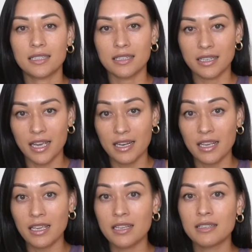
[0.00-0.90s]
Again,
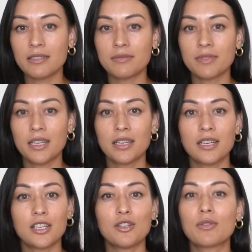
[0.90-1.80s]
in.
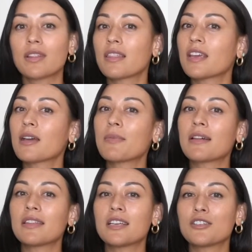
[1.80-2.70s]
And you can think
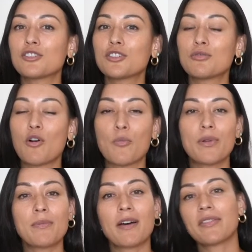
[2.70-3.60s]
about the issue,
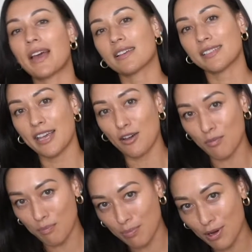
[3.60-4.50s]
open mouth,
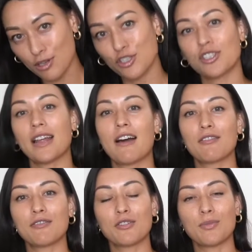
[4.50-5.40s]
exhale, push it out
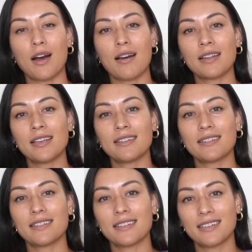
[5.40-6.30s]
of your body.
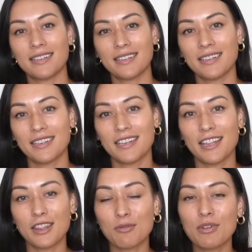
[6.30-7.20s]

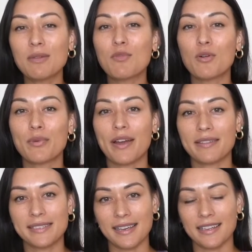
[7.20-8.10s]
3 more
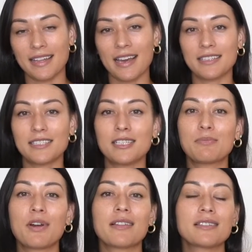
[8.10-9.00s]
breaths like that. Deep
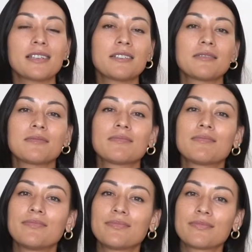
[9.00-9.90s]
breaths in.
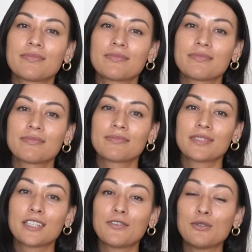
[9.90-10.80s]

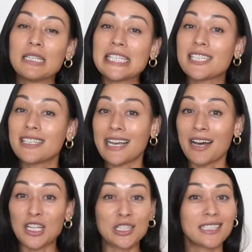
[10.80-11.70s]
If you need to
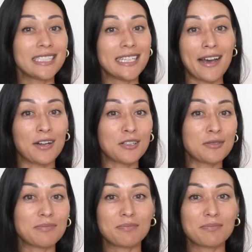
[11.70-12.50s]
yell, yell.